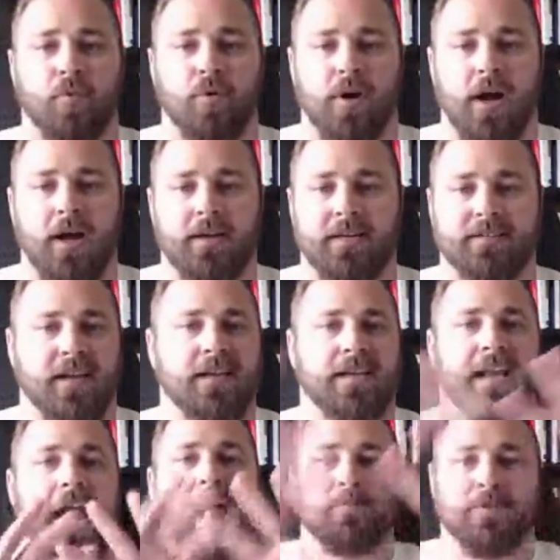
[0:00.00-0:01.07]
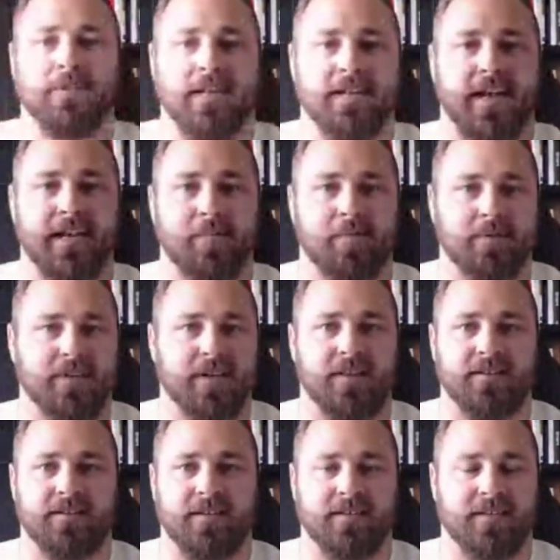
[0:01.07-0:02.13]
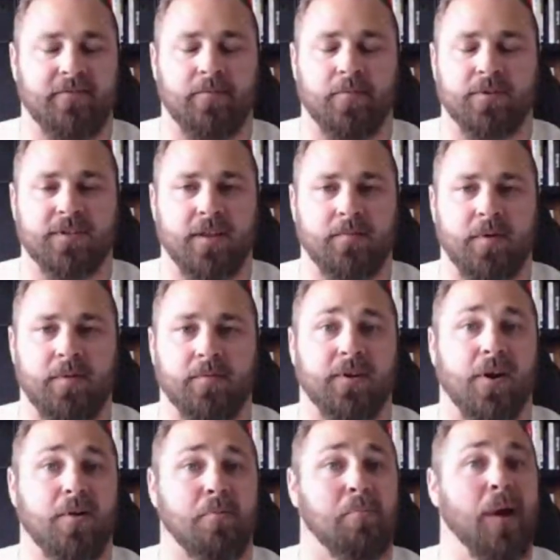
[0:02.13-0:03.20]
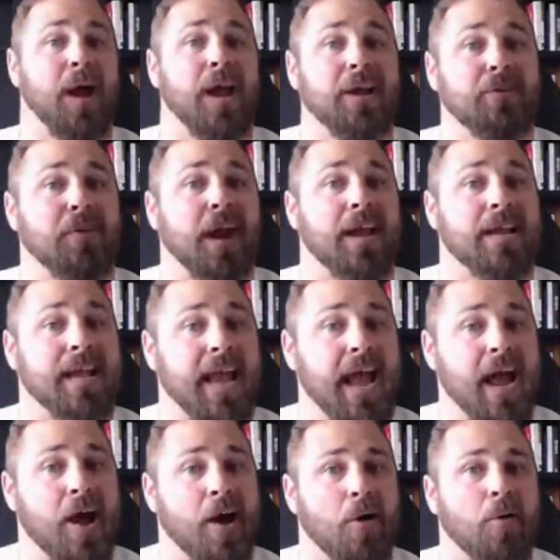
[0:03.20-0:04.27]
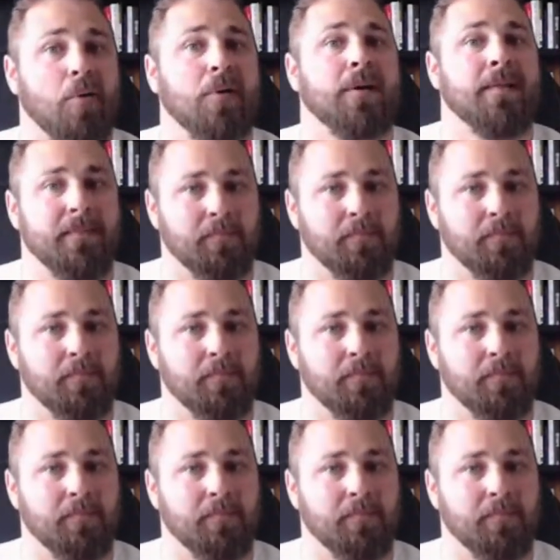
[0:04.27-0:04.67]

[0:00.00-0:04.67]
more audience. I can capture that 90% of the 7% of the people that aren't buying right now,